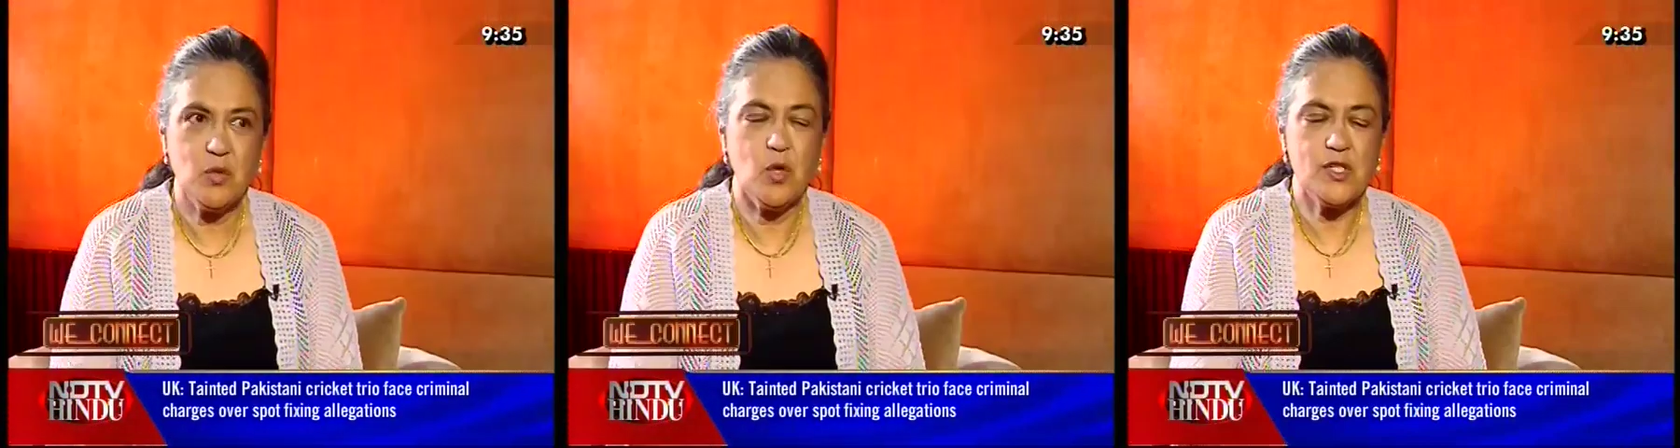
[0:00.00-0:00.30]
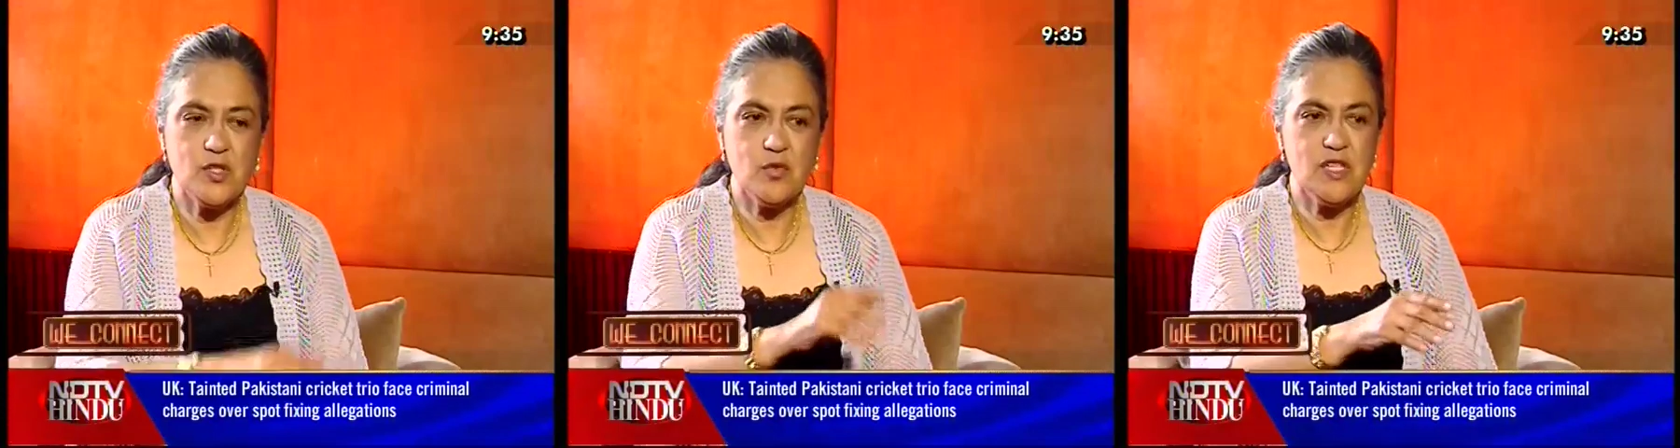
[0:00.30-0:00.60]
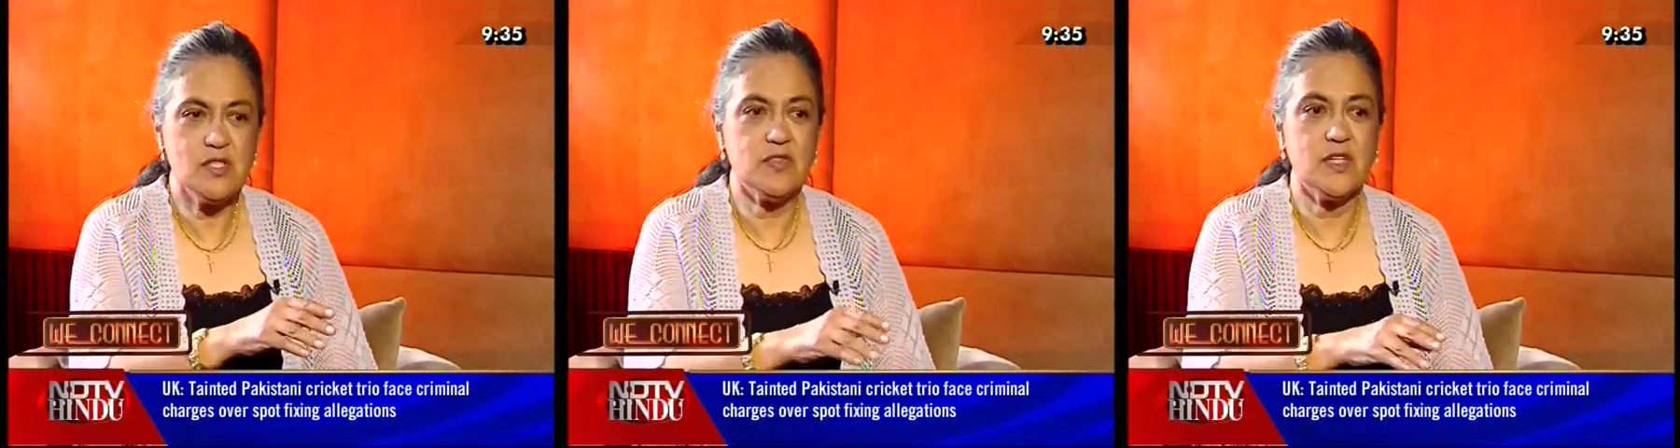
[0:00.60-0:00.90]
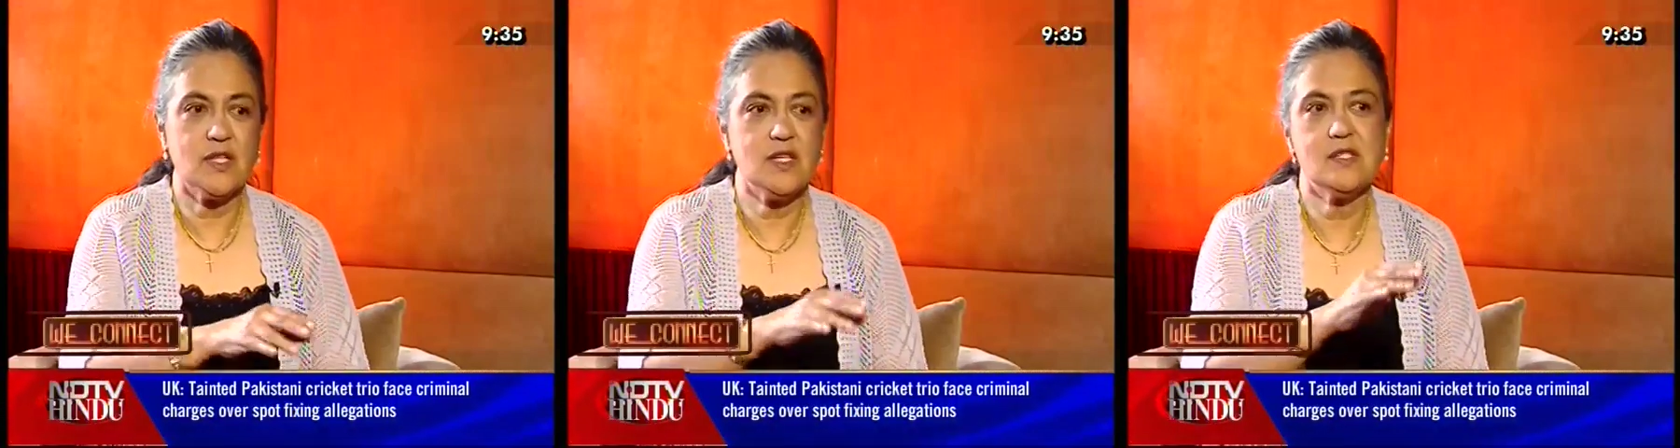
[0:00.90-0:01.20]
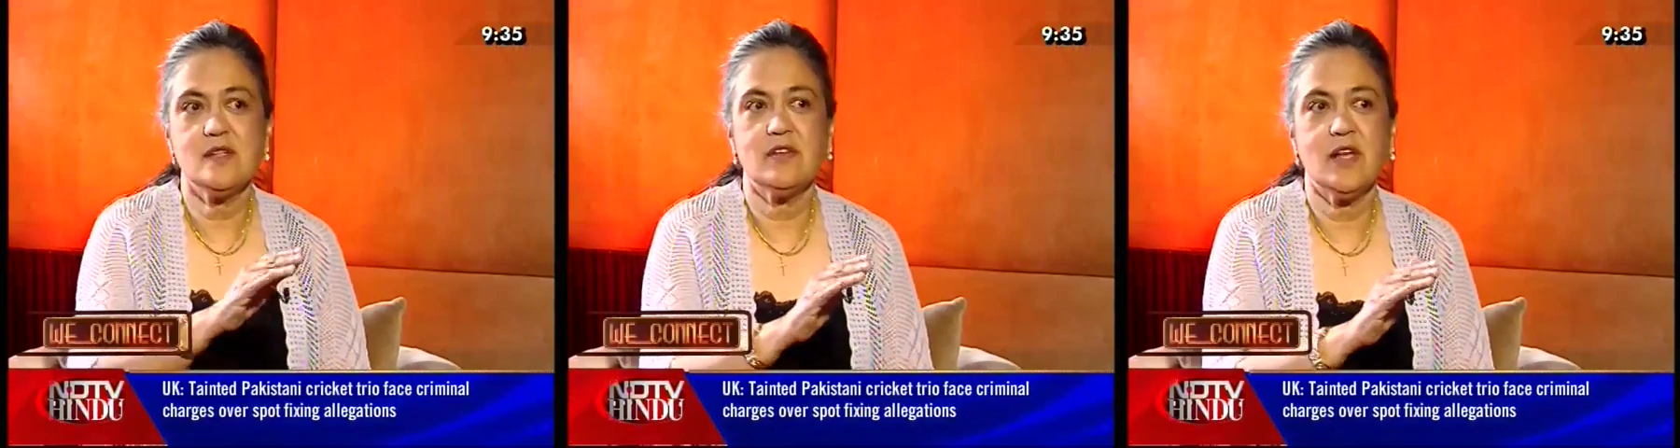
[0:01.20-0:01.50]
But what's the reason for that?
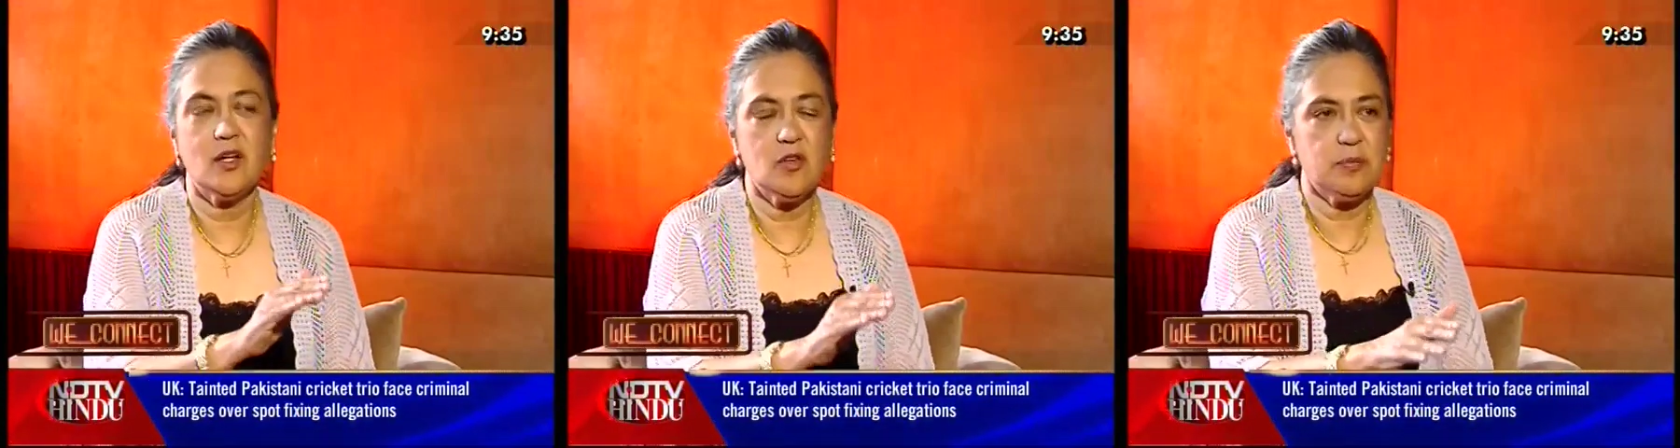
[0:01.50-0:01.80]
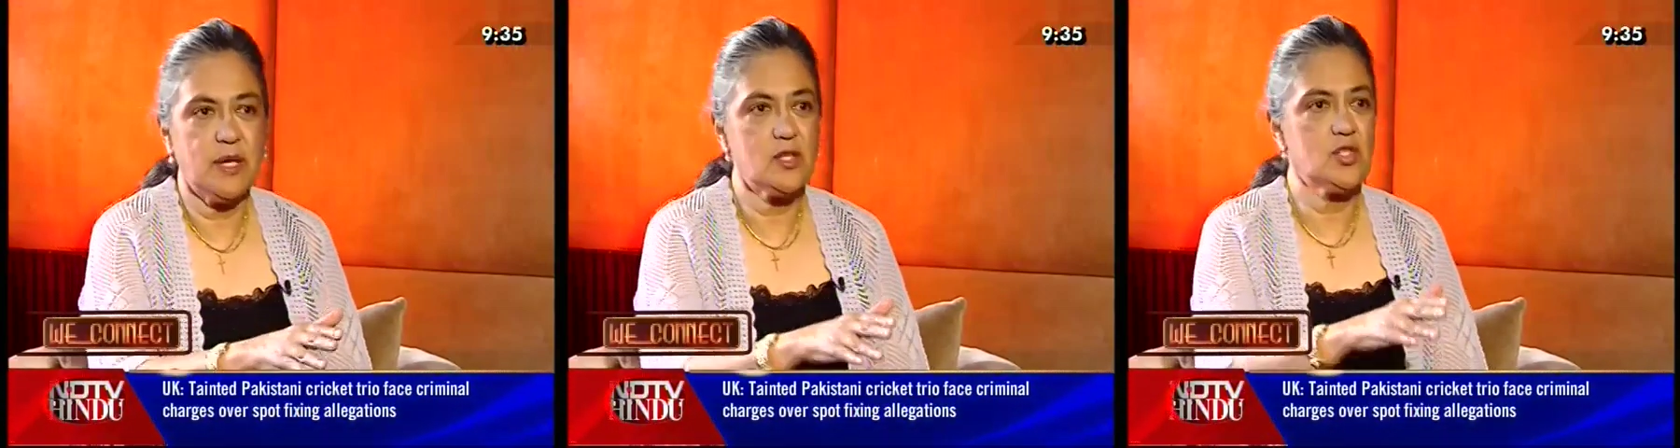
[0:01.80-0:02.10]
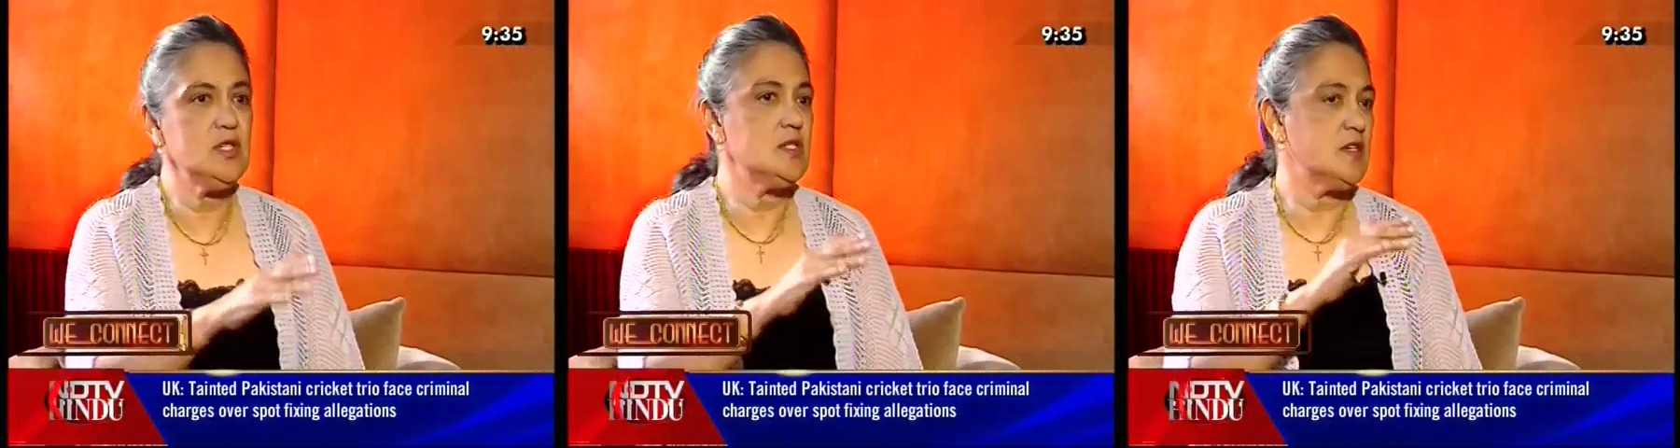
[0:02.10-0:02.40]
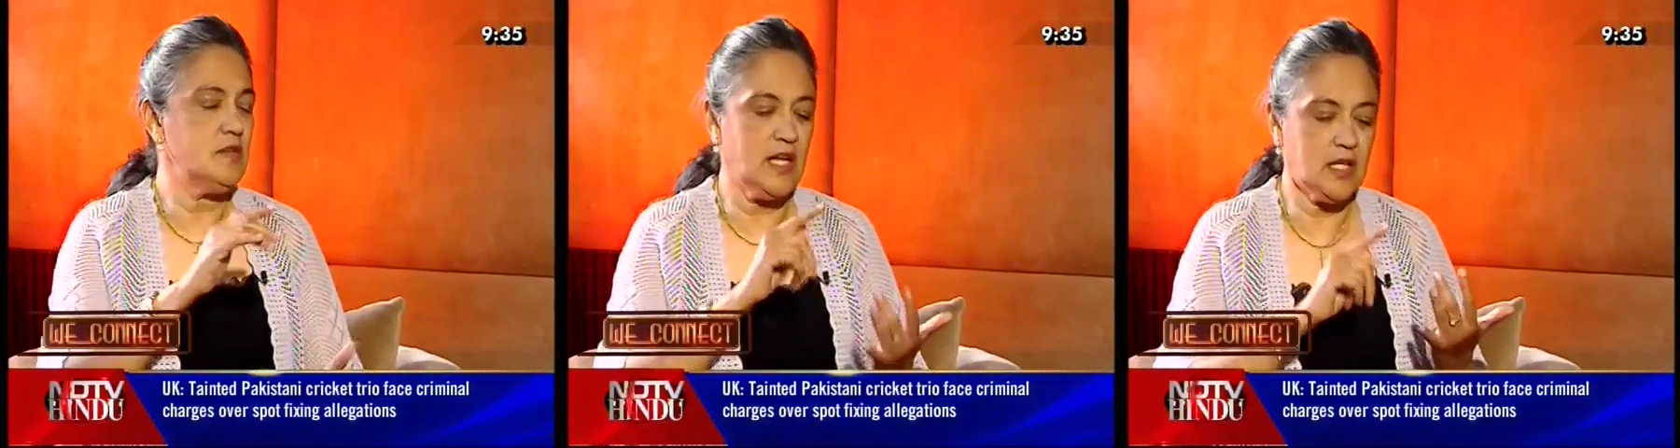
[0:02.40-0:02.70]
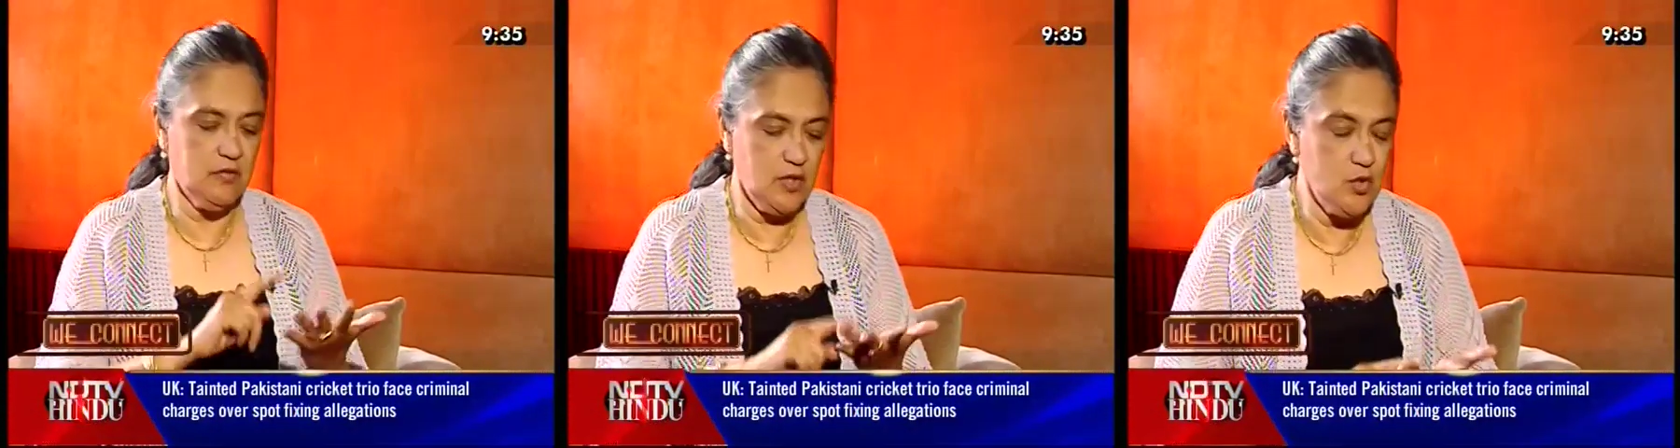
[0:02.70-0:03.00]
Is there a lack of passion? Is there a
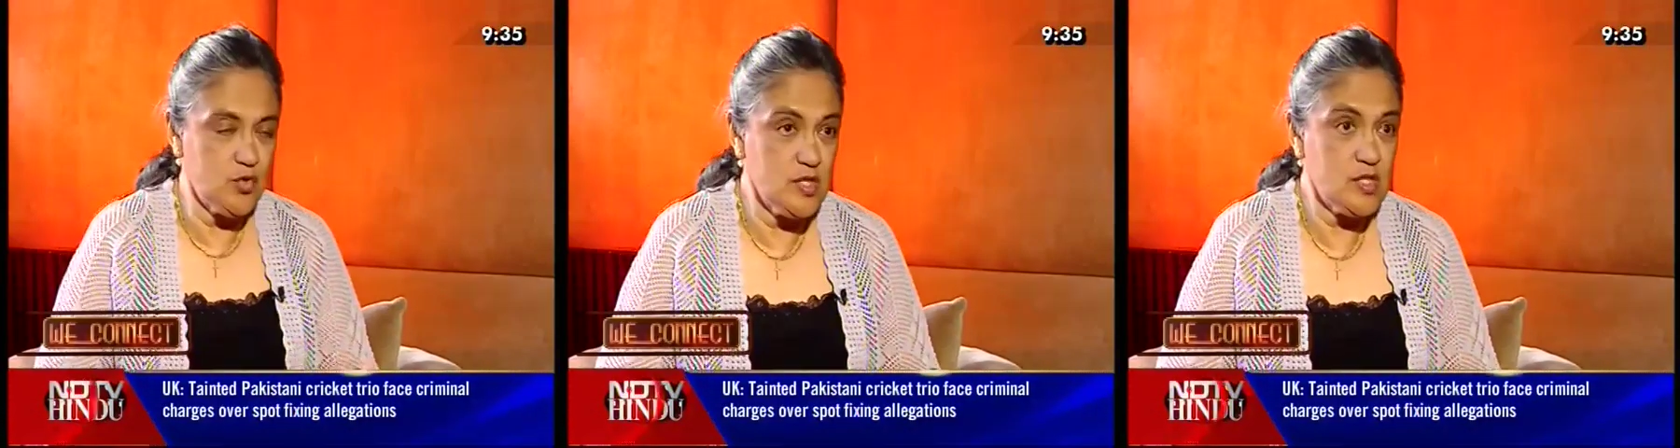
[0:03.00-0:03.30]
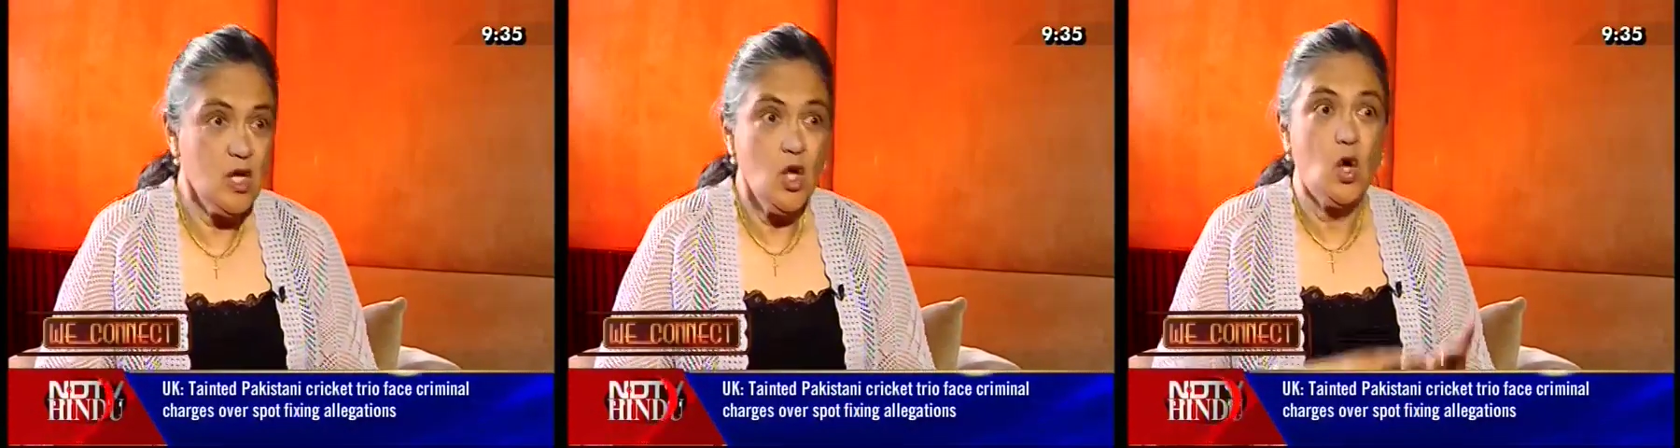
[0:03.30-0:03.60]
lack of interest?